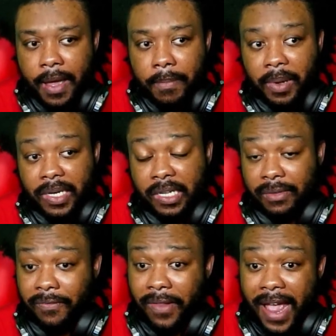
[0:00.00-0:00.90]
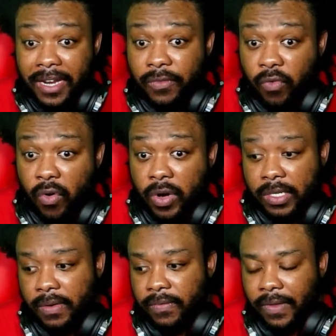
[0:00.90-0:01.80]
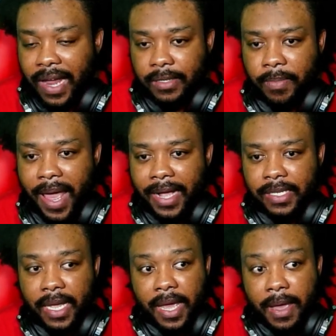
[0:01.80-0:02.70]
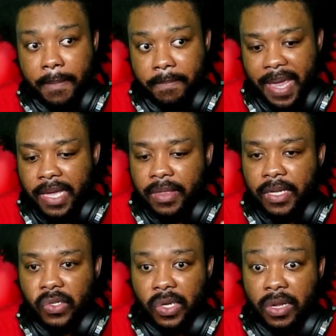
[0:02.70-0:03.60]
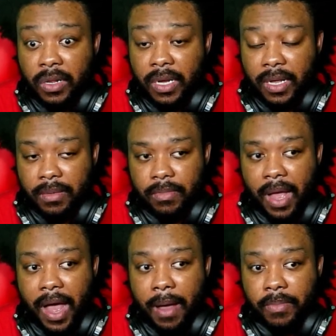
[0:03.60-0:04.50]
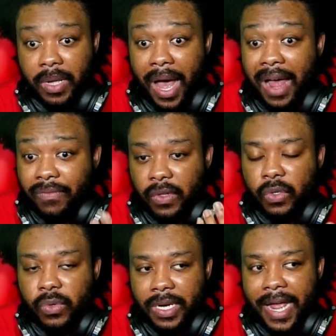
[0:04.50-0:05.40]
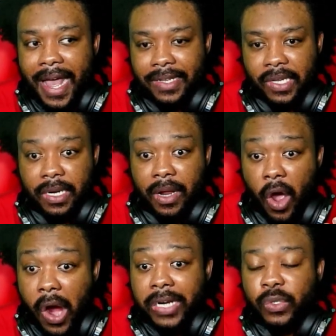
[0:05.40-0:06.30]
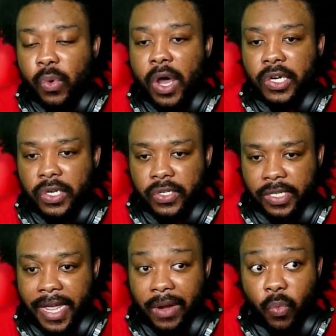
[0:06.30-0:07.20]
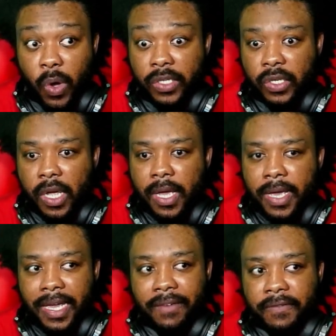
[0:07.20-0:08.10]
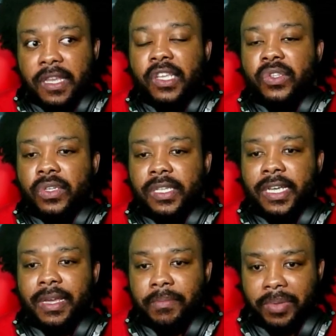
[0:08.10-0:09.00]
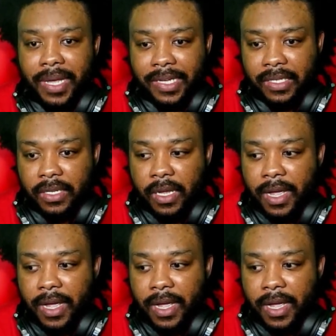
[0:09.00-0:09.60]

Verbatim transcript: but these flash forwards and flashbacks make things a little um, convoluted, as in hard to understand what's if these are taking place